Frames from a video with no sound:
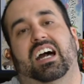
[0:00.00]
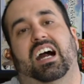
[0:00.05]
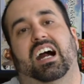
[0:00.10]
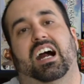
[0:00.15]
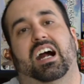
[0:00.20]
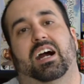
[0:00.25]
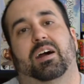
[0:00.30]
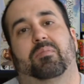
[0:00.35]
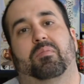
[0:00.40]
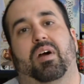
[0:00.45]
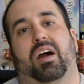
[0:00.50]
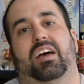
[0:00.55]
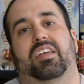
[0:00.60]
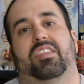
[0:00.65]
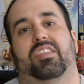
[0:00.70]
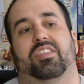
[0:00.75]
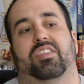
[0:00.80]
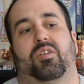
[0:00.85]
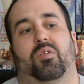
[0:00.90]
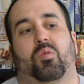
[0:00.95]
Um,
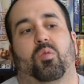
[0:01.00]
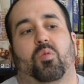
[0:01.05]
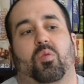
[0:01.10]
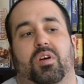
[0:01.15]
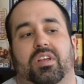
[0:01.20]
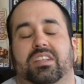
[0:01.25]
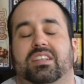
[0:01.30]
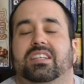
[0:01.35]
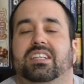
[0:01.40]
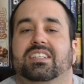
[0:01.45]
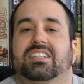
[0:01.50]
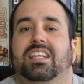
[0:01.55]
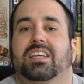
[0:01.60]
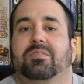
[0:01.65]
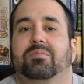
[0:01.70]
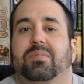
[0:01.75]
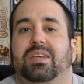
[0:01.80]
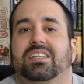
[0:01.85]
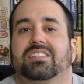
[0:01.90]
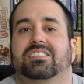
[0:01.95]
the one thing
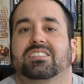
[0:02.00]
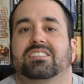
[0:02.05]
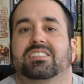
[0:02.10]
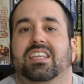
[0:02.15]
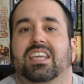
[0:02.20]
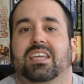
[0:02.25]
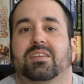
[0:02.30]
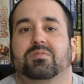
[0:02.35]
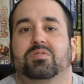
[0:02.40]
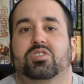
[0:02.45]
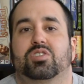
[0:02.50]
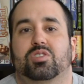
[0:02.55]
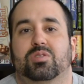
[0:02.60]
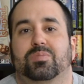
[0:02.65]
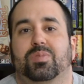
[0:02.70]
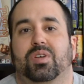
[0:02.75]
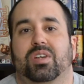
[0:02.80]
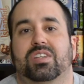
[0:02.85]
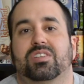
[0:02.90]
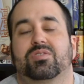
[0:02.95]
that makes this game
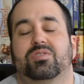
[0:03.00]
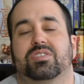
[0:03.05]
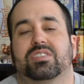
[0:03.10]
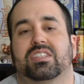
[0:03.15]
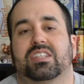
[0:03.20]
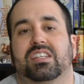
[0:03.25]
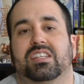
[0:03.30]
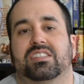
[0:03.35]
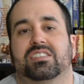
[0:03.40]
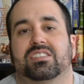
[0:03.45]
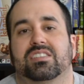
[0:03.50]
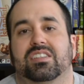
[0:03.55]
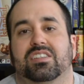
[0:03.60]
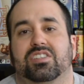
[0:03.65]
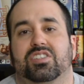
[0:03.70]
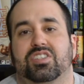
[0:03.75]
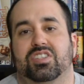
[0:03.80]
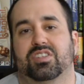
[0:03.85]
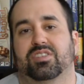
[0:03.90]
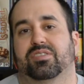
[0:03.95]
super interesting is the
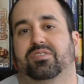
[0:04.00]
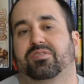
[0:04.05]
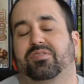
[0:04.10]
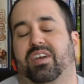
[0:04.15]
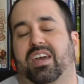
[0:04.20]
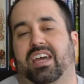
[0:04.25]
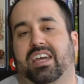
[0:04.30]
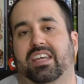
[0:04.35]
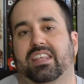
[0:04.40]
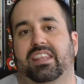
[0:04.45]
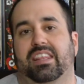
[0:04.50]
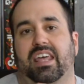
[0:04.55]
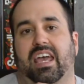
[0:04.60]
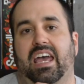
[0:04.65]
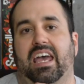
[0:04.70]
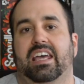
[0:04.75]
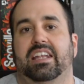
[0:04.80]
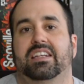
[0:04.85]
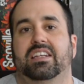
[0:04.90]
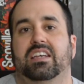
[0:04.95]
sheer fact
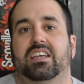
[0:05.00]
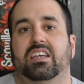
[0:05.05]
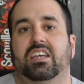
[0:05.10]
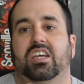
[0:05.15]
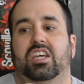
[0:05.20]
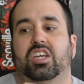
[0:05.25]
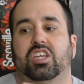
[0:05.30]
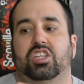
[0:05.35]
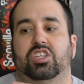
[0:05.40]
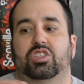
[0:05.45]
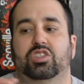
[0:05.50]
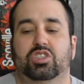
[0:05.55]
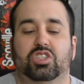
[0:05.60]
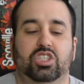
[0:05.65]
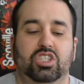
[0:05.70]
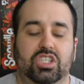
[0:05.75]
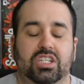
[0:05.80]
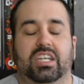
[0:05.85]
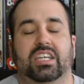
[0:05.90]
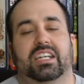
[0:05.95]
that you
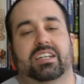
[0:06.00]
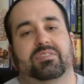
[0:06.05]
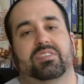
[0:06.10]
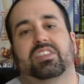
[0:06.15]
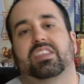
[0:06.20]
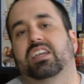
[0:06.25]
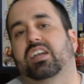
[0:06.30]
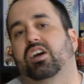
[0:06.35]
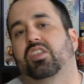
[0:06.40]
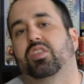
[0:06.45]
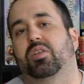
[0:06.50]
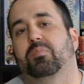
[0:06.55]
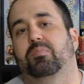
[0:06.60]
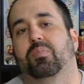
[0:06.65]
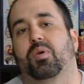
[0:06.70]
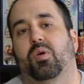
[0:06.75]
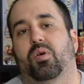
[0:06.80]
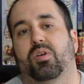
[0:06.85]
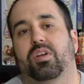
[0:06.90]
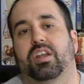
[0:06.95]
look at everything on the
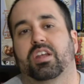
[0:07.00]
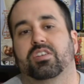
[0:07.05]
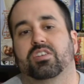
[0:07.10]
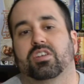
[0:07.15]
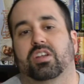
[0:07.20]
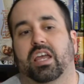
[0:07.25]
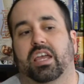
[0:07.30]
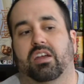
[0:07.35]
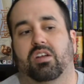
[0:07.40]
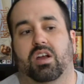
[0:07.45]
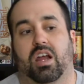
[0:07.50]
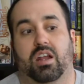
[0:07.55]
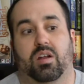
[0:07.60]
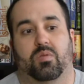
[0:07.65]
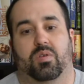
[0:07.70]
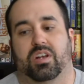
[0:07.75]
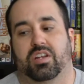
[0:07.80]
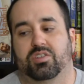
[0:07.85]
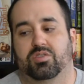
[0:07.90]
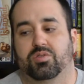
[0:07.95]
board and you're like, all right, I
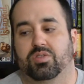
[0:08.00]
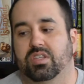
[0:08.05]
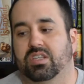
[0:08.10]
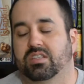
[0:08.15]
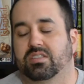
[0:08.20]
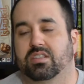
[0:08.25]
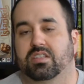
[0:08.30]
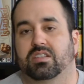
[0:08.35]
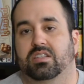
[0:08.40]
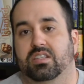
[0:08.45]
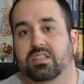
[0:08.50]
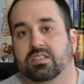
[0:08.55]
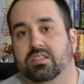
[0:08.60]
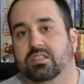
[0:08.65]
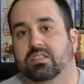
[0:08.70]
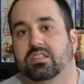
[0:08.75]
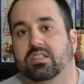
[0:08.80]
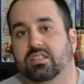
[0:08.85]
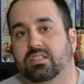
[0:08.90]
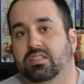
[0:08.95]
want to do this and
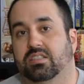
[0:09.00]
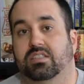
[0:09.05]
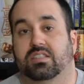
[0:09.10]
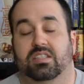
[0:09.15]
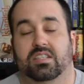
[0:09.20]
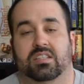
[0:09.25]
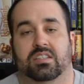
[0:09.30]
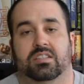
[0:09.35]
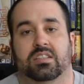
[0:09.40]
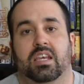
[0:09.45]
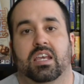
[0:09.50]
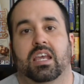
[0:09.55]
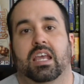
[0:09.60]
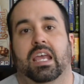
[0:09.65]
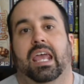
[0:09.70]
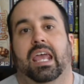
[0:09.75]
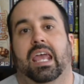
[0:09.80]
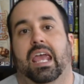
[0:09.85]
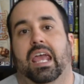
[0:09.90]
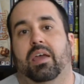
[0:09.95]
this and this and this.
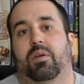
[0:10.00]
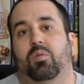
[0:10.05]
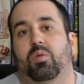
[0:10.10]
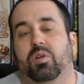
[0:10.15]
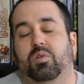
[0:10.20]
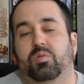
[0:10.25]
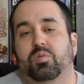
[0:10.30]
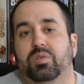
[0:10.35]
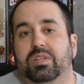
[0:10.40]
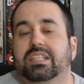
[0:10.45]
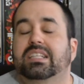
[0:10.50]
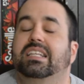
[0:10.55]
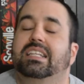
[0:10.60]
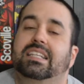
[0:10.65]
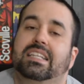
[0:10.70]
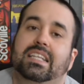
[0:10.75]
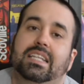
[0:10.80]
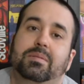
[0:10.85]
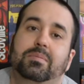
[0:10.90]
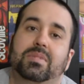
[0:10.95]
And what
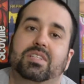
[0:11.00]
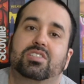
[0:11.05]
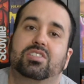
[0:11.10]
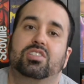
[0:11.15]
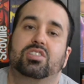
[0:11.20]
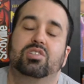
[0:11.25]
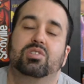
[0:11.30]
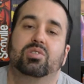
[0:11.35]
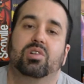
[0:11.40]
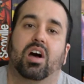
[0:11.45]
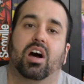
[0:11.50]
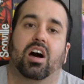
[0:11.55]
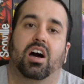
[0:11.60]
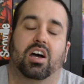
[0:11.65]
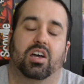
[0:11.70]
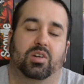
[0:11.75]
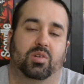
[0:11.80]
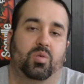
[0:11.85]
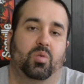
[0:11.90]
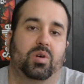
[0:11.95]
really limits you
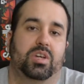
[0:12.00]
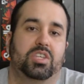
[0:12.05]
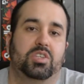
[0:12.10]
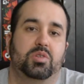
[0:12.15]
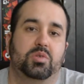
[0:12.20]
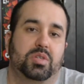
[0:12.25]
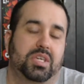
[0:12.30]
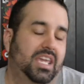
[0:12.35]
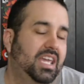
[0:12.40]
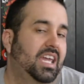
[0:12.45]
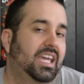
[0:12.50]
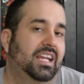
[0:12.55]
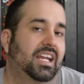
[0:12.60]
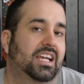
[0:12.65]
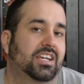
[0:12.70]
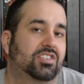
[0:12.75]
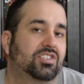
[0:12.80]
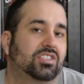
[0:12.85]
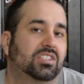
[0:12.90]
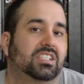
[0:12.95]
on what you can
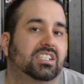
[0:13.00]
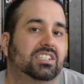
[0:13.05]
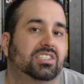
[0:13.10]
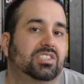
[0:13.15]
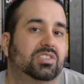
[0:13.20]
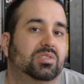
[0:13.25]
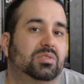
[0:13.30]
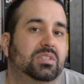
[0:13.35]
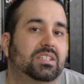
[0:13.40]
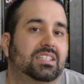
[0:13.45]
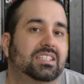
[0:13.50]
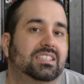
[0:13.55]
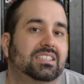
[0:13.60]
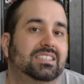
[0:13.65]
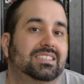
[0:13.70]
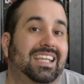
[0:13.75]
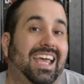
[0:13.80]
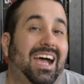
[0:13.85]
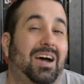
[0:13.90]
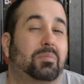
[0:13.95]
actually do
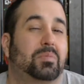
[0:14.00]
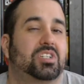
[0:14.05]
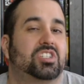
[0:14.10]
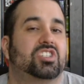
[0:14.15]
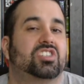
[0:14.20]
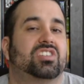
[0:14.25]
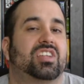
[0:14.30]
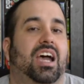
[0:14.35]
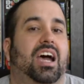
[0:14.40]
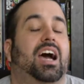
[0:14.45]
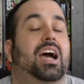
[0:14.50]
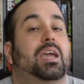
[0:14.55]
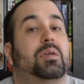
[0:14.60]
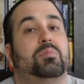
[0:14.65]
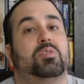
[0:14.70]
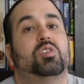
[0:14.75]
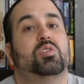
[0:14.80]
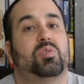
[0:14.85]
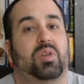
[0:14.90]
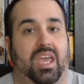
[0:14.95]
is how much
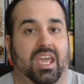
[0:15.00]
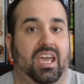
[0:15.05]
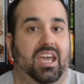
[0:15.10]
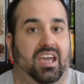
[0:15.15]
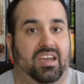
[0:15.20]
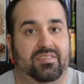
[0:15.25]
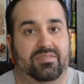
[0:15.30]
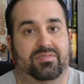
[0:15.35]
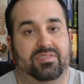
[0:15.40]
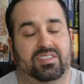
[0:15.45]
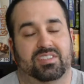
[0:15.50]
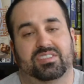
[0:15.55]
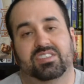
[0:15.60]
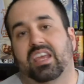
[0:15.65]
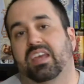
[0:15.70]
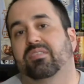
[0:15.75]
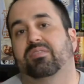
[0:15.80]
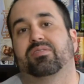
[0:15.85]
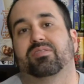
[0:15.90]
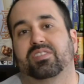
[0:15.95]
time you have. Because
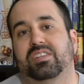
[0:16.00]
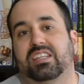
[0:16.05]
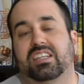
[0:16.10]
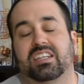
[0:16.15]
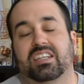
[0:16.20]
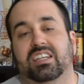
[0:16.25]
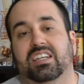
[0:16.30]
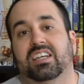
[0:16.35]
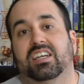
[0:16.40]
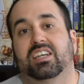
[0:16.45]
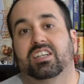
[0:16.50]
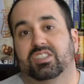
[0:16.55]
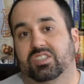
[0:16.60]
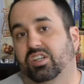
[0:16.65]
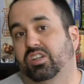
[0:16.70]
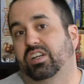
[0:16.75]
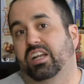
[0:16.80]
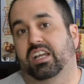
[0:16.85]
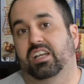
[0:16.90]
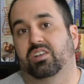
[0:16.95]
every
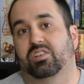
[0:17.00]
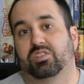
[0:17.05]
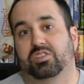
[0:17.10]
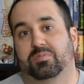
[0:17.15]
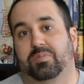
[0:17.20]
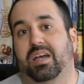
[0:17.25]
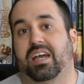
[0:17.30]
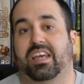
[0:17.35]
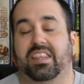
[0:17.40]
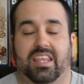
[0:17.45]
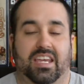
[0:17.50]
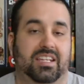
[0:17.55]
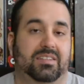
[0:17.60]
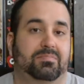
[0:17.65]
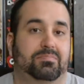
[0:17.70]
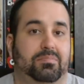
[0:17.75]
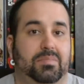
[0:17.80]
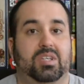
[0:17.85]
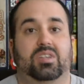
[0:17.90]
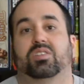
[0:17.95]
turn that goes by,
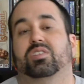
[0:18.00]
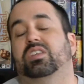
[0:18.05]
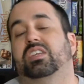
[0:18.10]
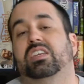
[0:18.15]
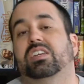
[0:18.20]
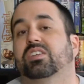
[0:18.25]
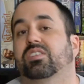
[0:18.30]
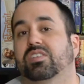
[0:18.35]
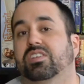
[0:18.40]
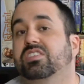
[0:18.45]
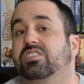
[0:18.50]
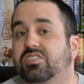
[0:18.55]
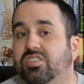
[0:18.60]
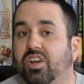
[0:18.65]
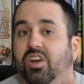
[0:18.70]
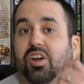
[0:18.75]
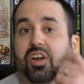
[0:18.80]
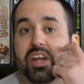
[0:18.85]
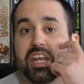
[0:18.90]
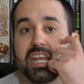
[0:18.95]
that middle gear is
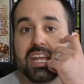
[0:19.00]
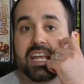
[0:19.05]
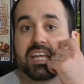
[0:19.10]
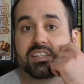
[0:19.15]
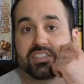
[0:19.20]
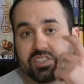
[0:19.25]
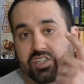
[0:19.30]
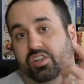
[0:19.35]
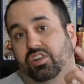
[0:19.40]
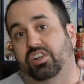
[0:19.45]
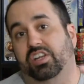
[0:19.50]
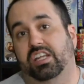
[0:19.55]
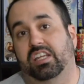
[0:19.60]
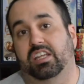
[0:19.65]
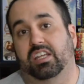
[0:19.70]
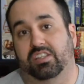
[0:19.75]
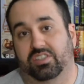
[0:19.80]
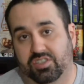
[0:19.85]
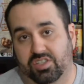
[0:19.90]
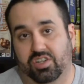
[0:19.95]
turning and
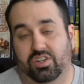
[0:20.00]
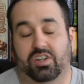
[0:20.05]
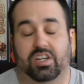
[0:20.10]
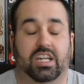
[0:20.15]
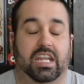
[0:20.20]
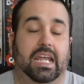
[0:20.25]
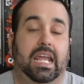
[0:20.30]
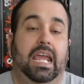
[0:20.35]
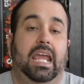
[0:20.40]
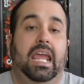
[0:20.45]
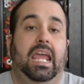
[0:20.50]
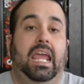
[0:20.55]
turning and turning.